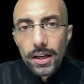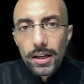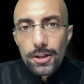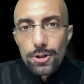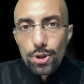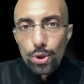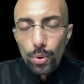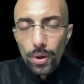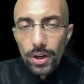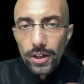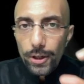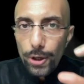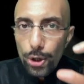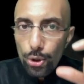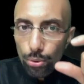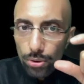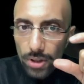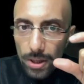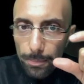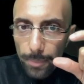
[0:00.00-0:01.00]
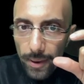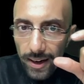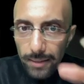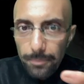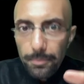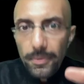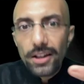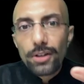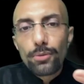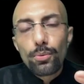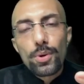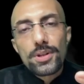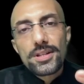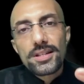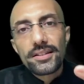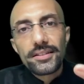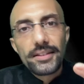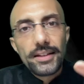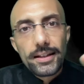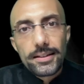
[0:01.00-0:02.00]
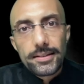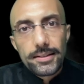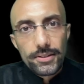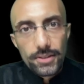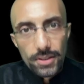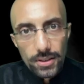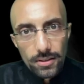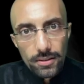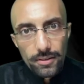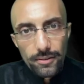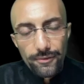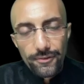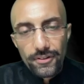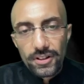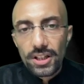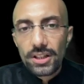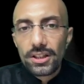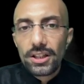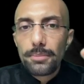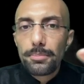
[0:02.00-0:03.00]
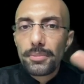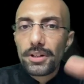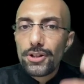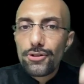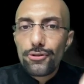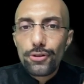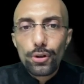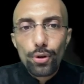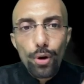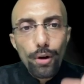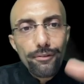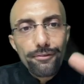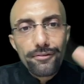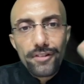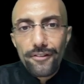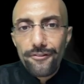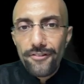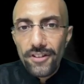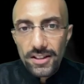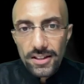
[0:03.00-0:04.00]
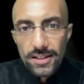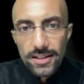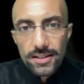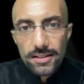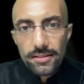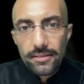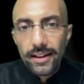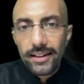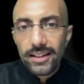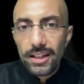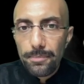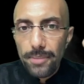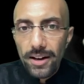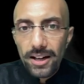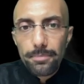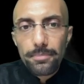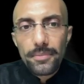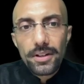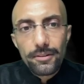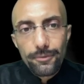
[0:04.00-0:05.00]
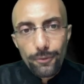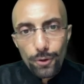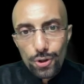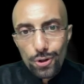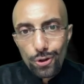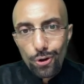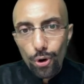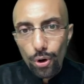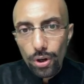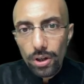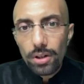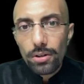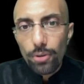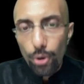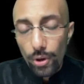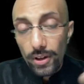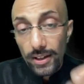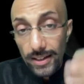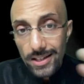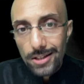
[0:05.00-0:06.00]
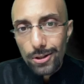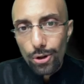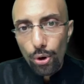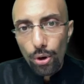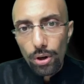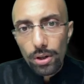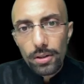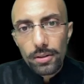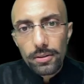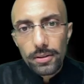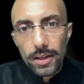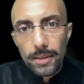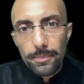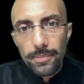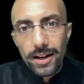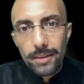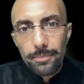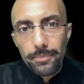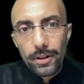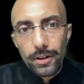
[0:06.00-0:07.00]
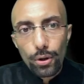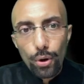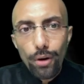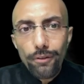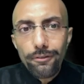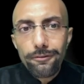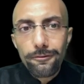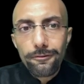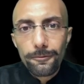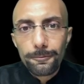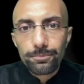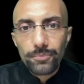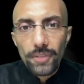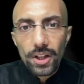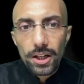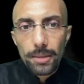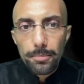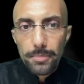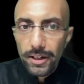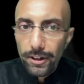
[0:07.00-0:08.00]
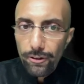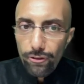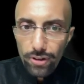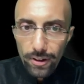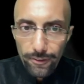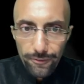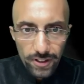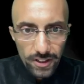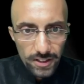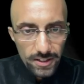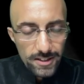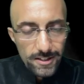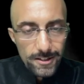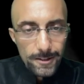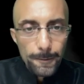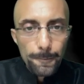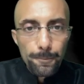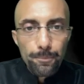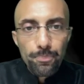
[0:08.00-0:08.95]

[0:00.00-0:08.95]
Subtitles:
so a new department was created within the Ministry of Defence. That department was called or is called Department of Military Affairs.